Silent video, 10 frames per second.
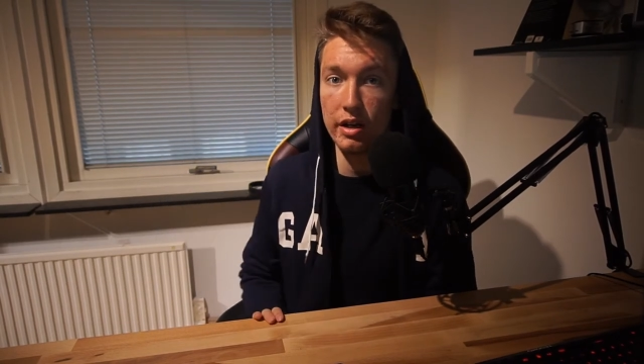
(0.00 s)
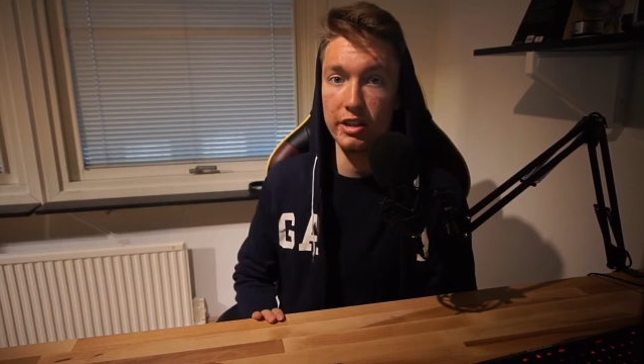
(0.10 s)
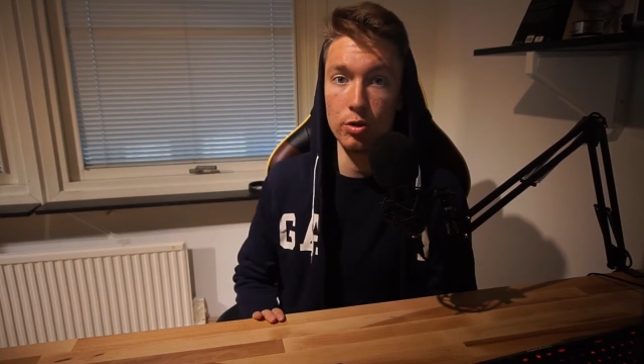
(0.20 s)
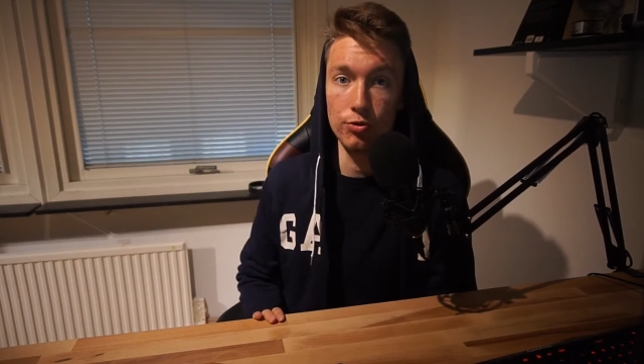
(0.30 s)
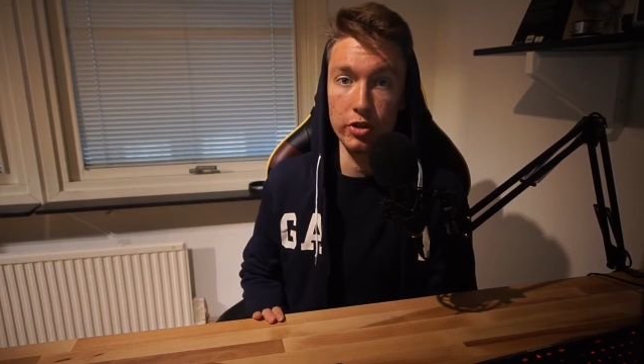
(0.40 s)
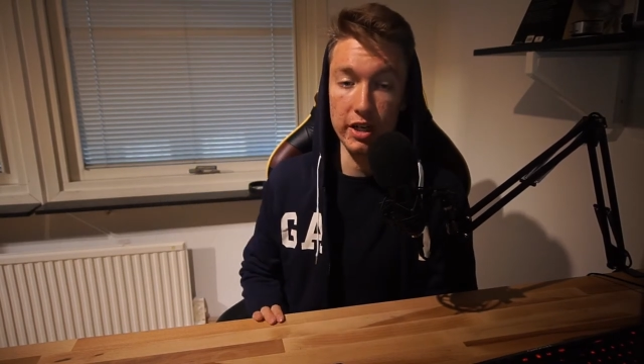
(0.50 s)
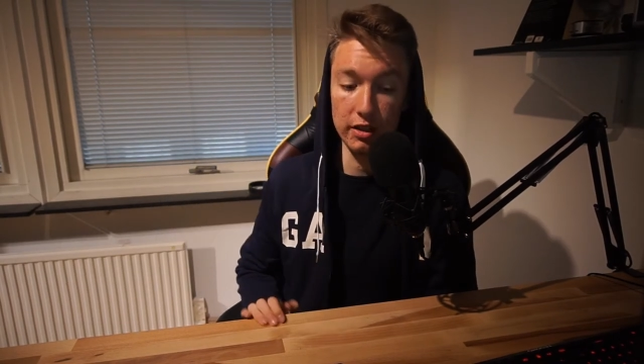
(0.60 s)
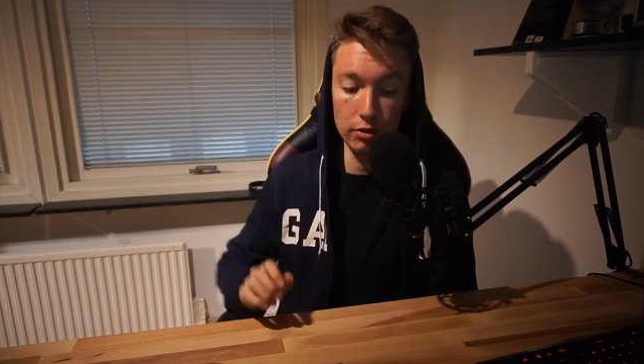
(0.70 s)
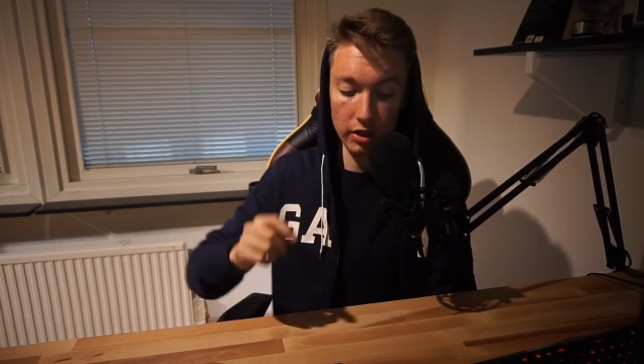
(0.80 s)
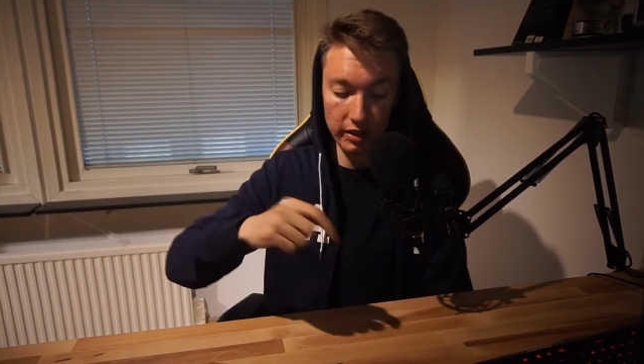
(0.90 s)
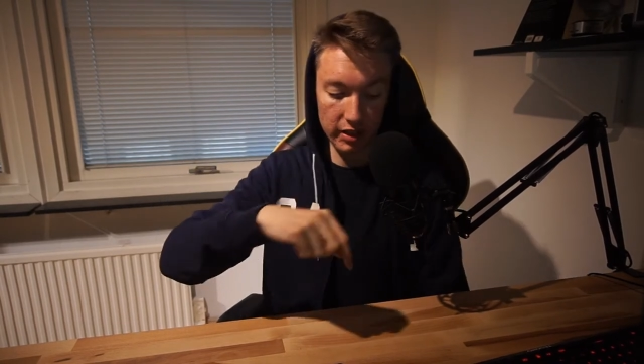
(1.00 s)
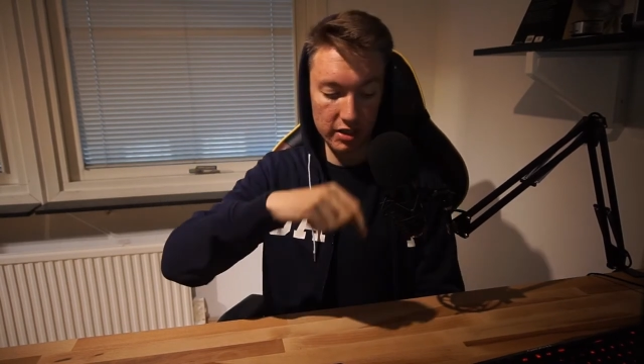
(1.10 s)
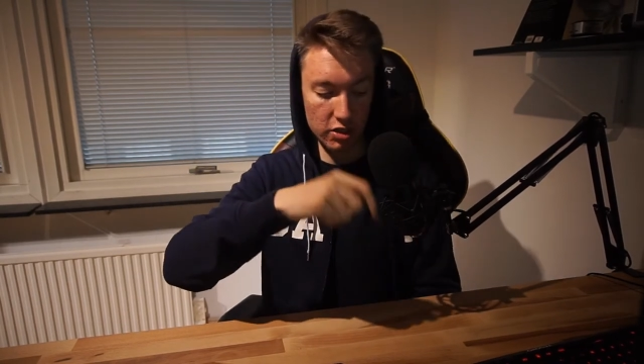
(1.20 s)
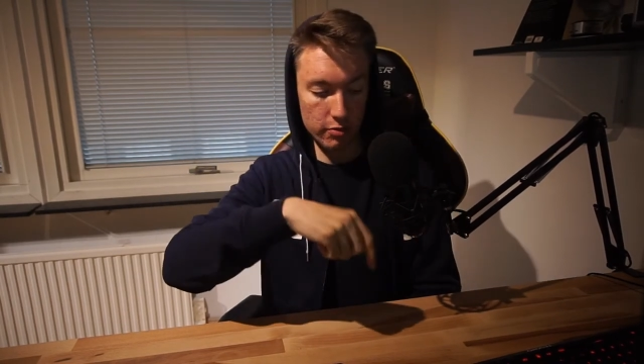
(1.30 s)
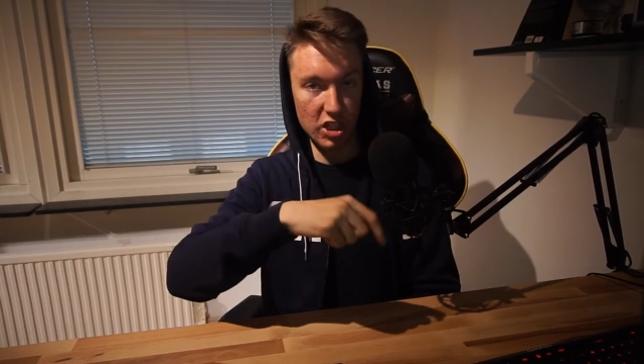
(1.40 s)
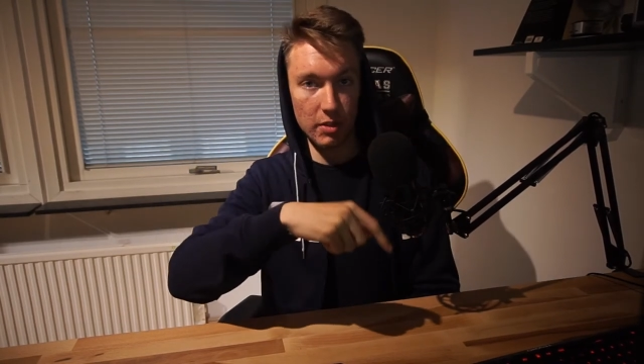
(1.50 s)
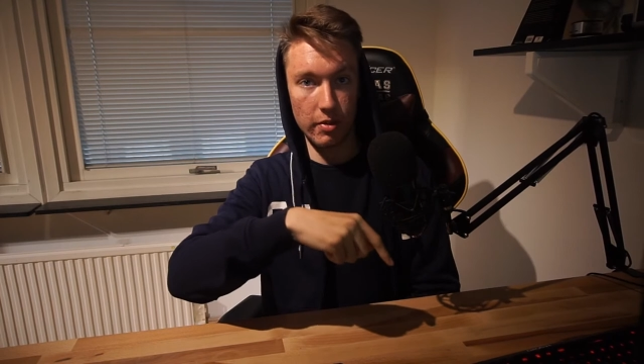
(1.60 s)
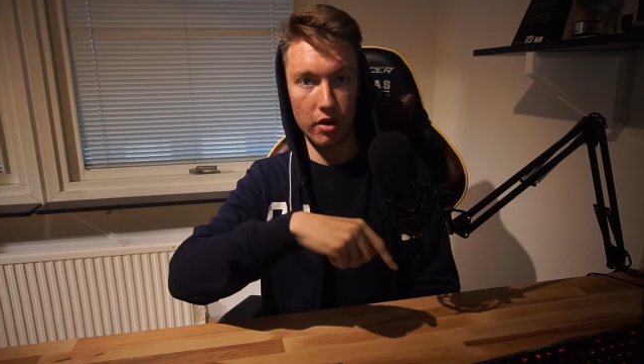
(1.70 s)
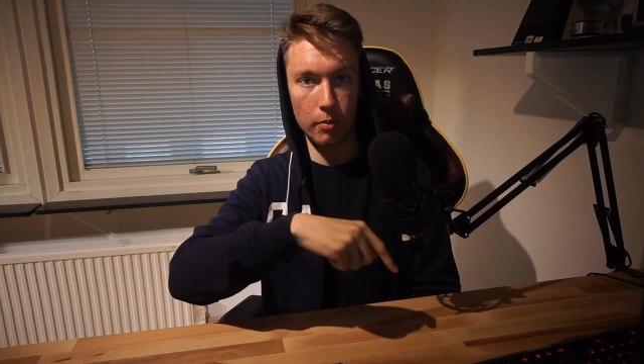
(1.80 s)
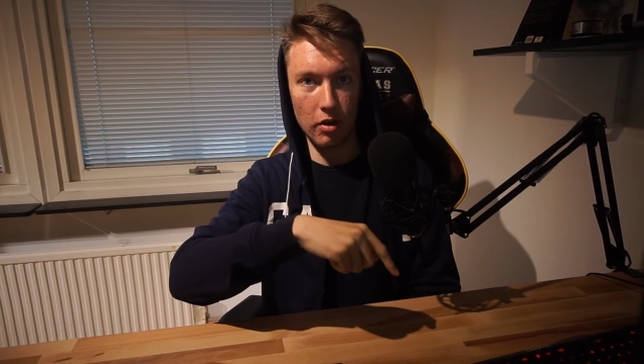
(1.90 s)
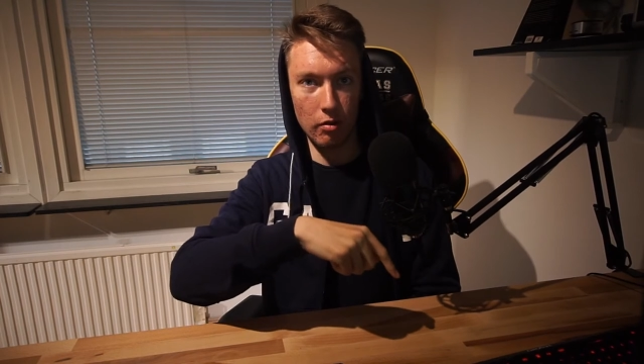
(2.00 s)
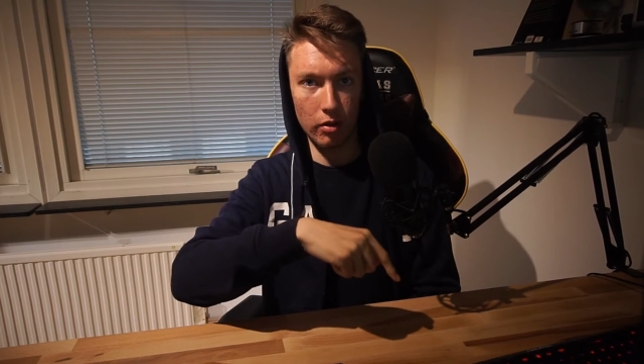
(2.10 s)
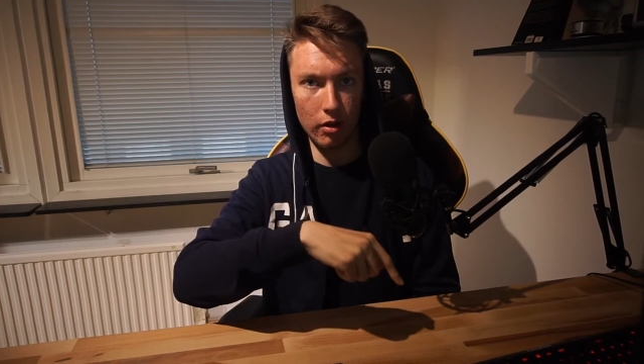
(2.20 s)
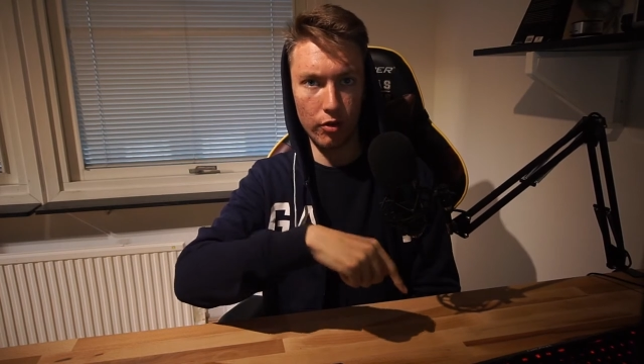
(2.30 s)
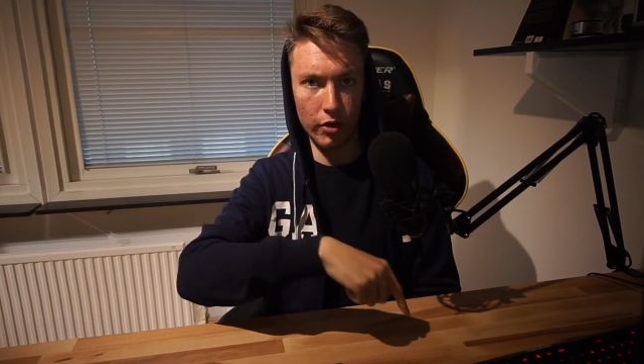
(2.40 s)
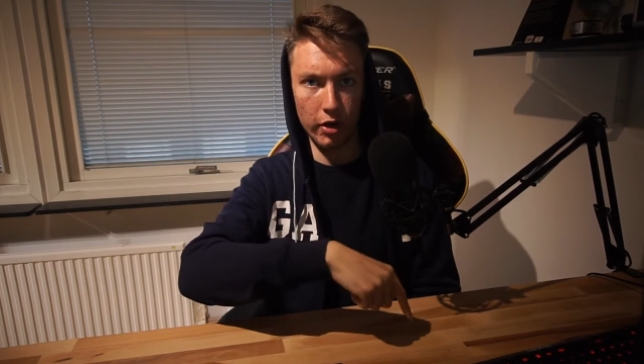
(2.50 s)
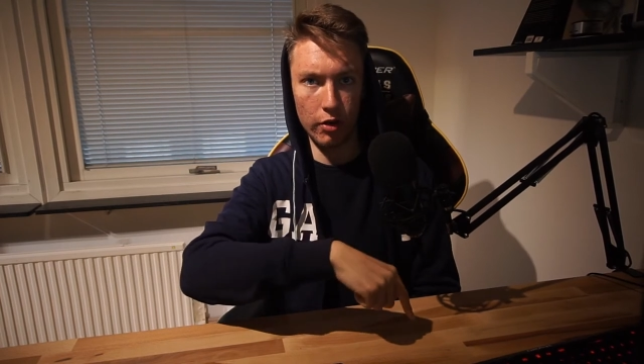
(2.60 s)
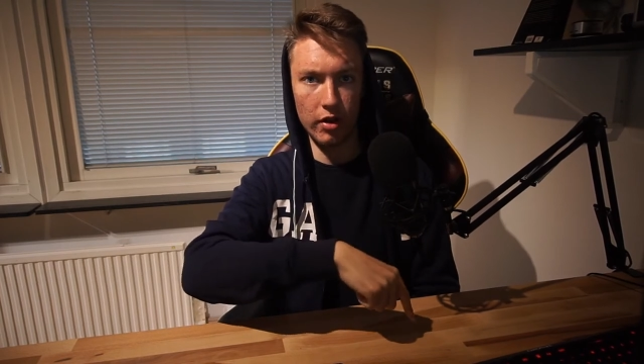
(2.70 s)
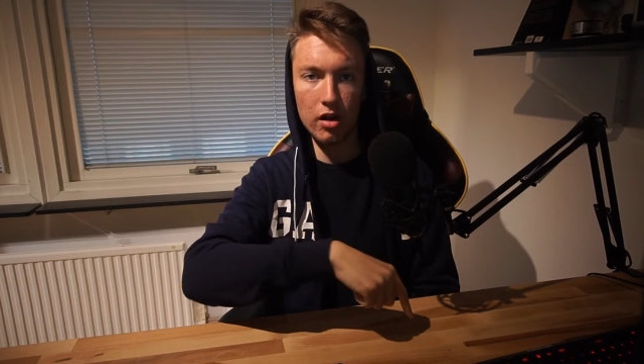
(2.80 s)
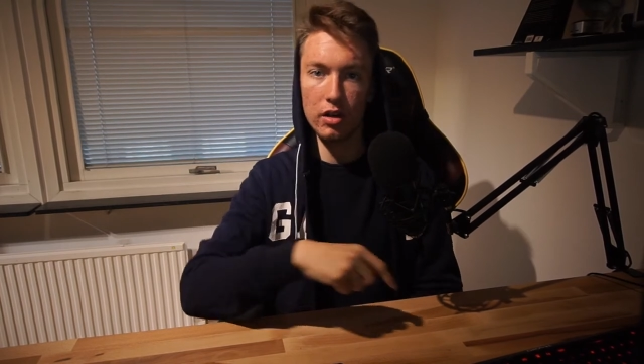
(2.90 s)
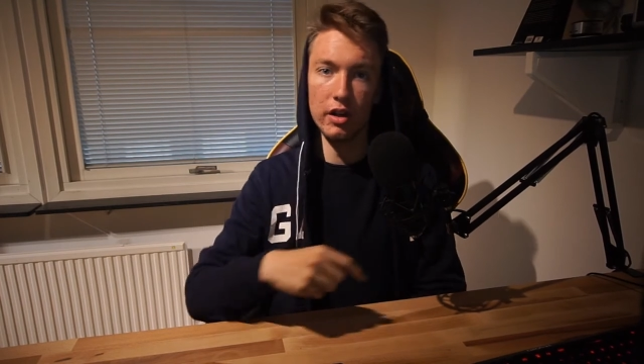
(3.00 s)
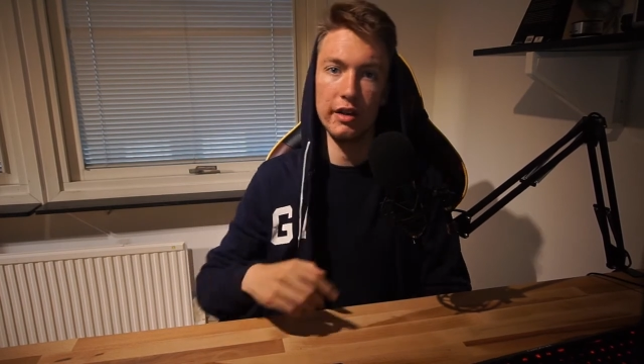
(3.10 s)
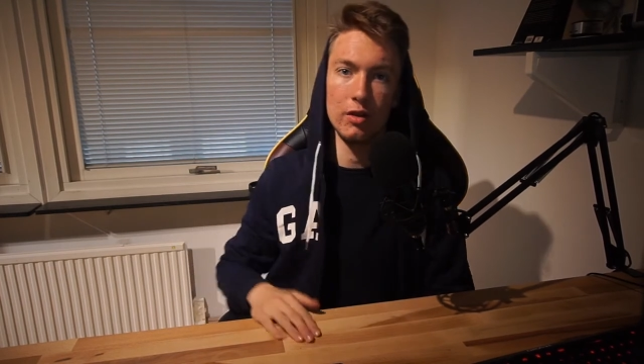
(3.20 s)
And don't forget to click the subscribe button probably right over there.